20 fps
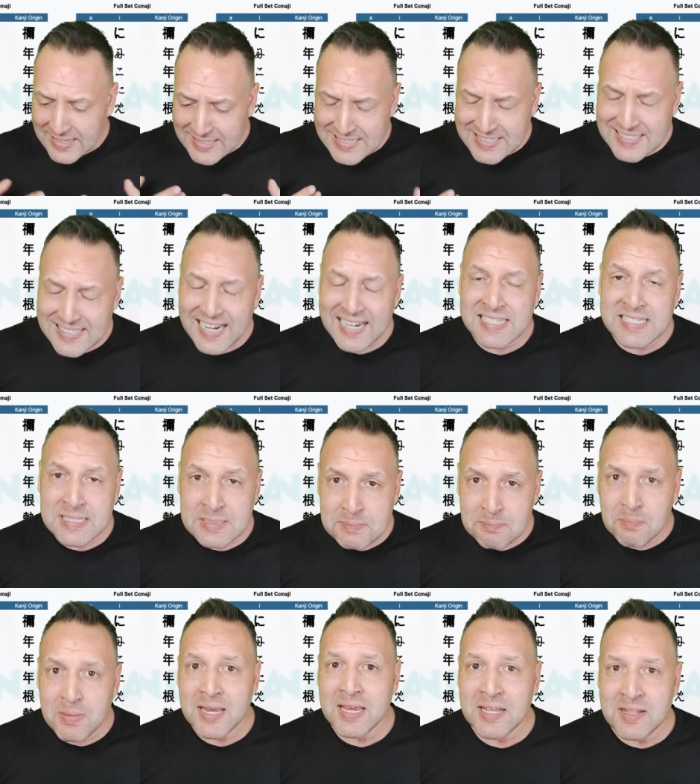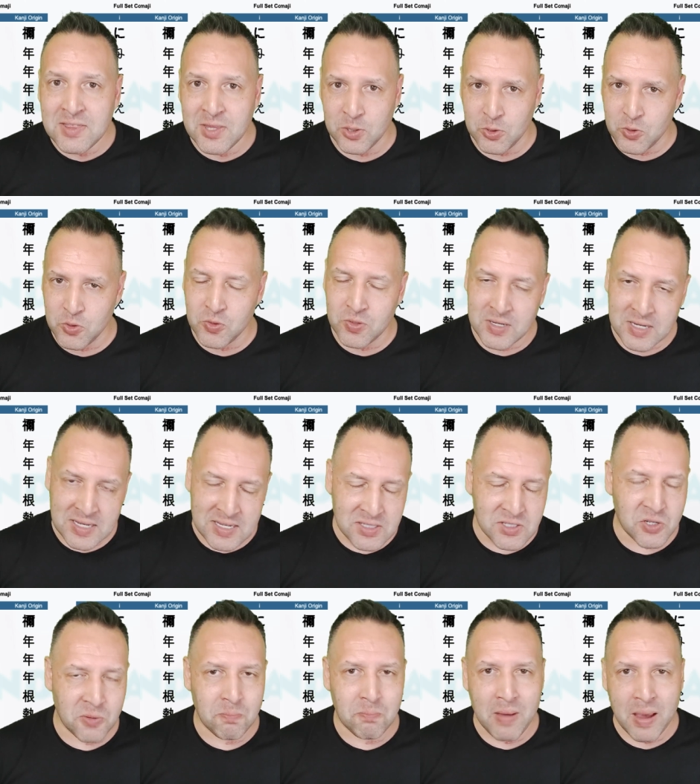It doesn't mean that you need
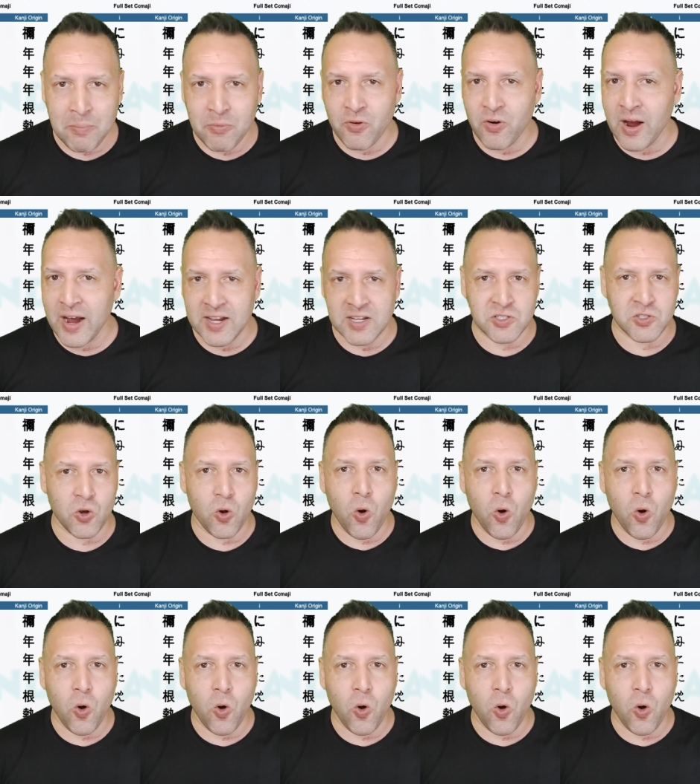to memorize